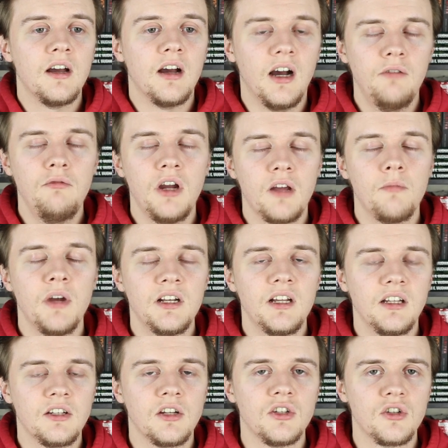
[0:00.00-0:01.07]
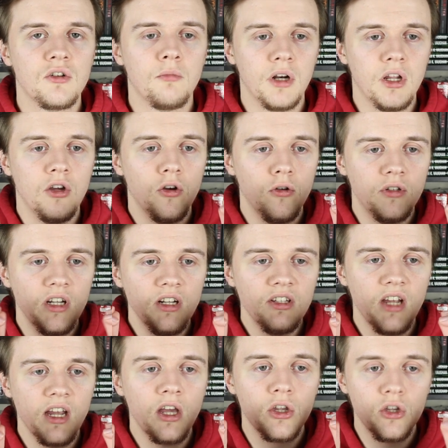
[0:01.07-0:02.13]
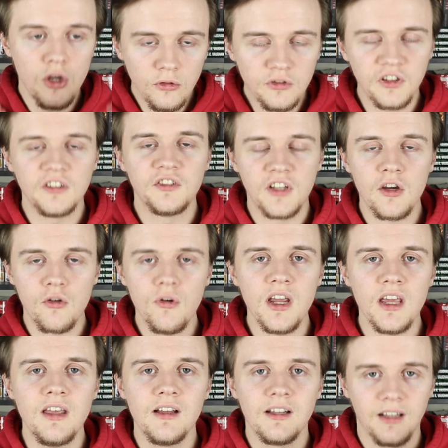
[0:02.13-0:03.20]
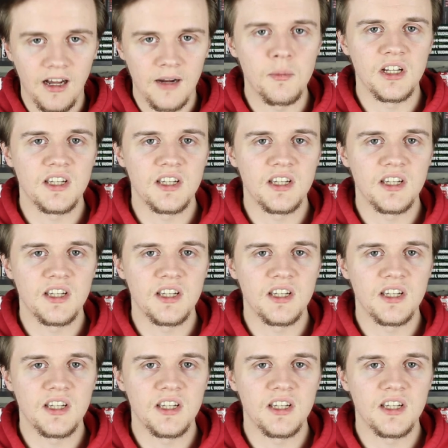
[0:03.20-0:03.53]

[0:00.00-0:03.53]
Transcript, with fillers: I'd recommend asking somebody who didn't take a useless degree like